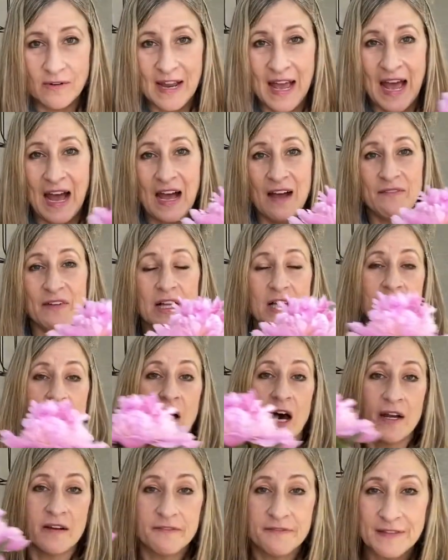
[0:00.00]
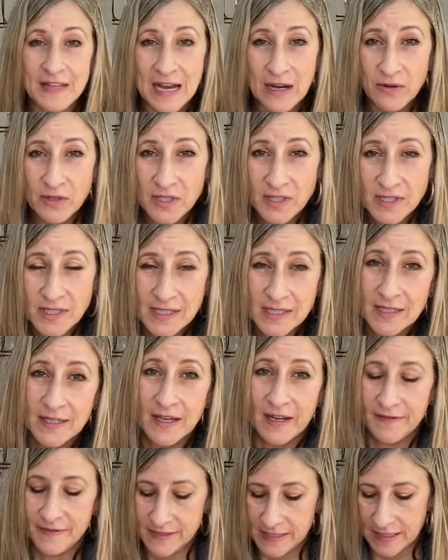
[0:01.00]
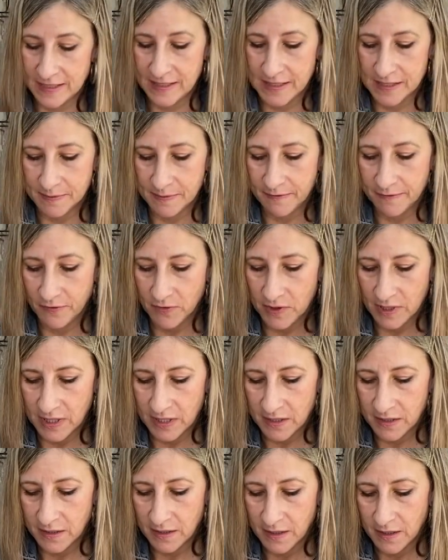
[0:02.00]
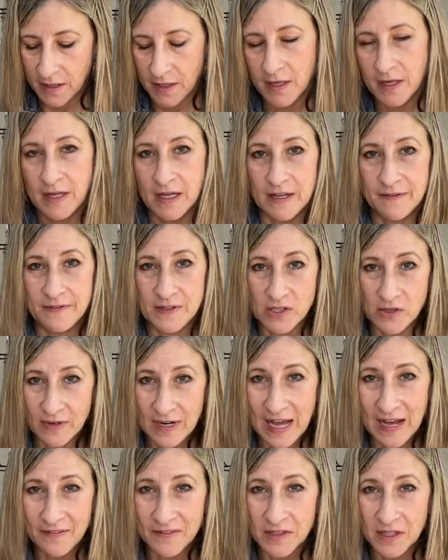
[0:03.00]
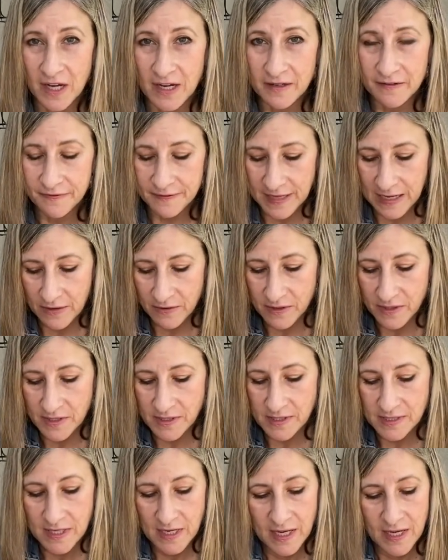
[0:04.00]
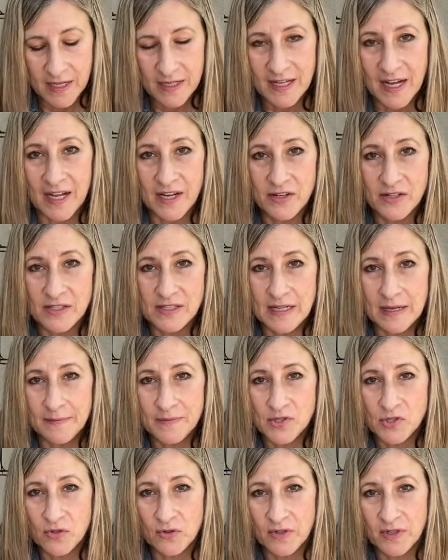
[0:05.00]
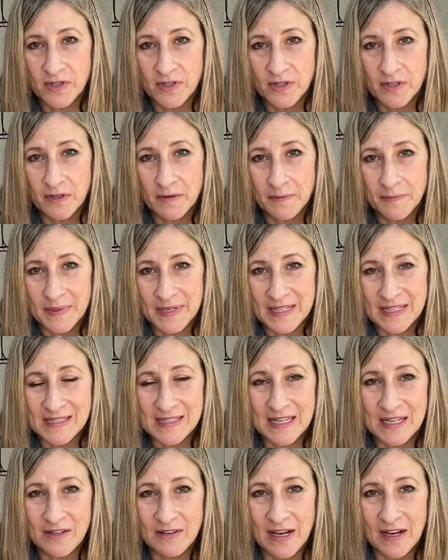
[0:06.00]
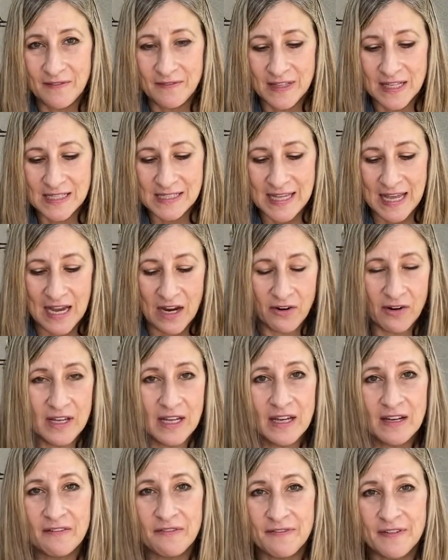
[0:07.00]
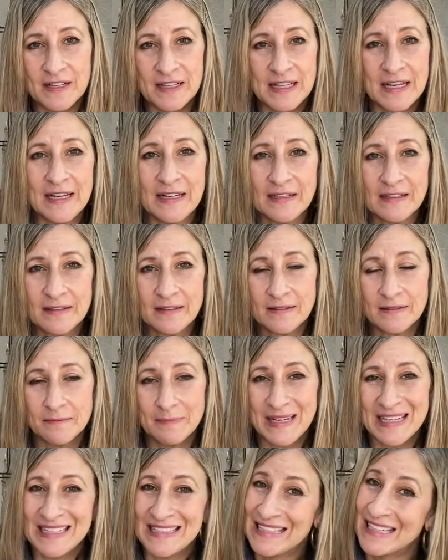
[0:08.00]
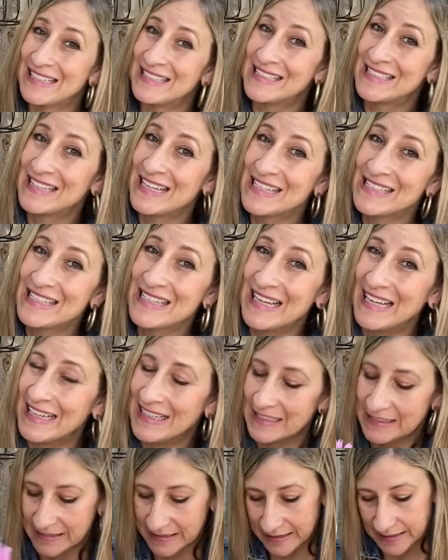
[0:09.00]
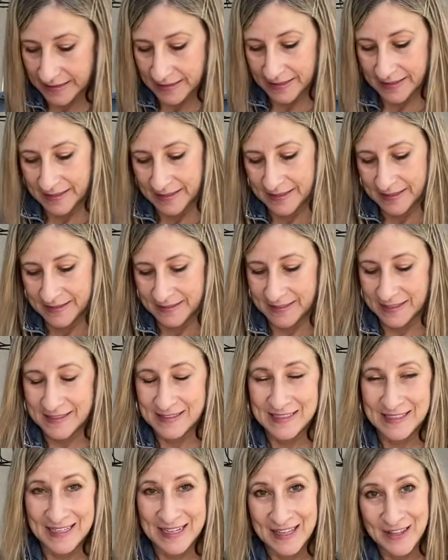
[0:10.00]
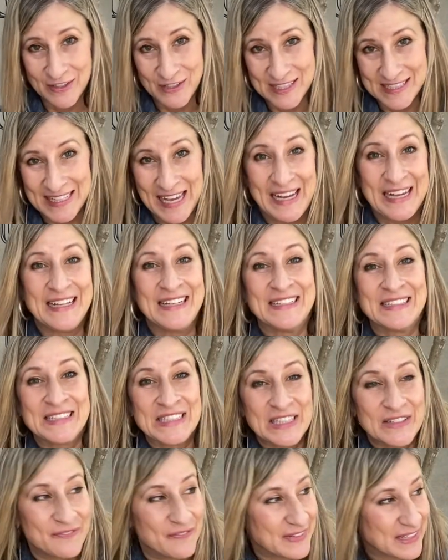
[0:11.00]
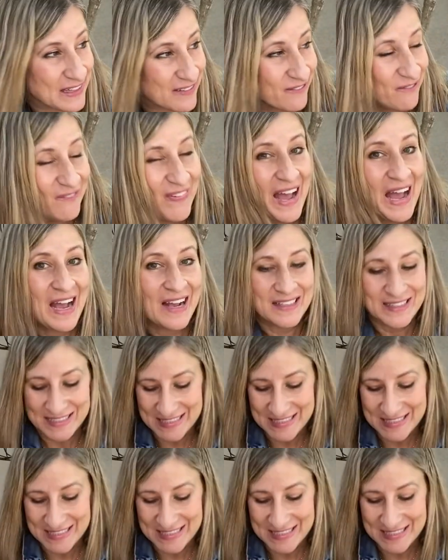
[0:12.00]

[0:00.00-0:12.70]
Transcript: have a lot of flowers, I've said this before, if you don't have a lot of flowers, cut your stems shorter because then you have less area to fill in. Makes sense, doesn't it? That's another scientific fact.